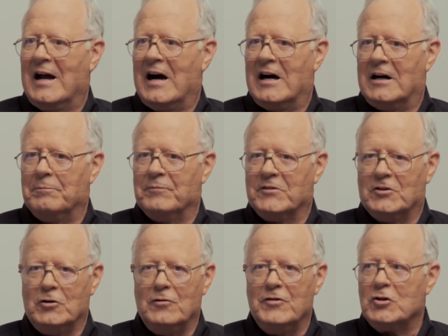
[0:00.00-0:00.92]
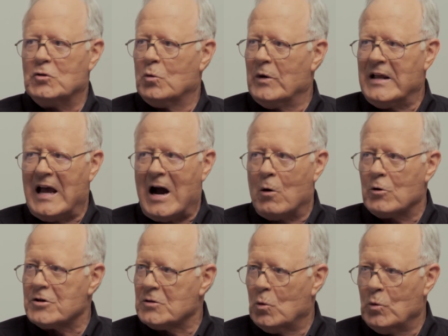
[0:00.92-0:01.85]
Um, do the 20
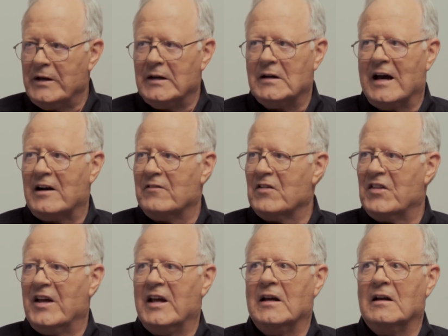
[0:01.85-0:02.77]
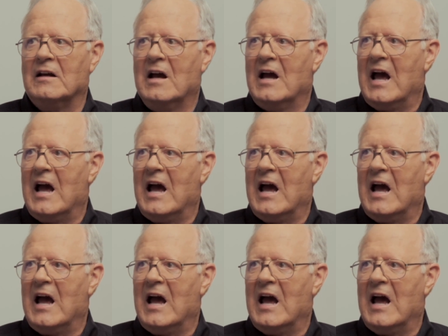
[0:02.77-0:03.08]
hours a week kind of a thing,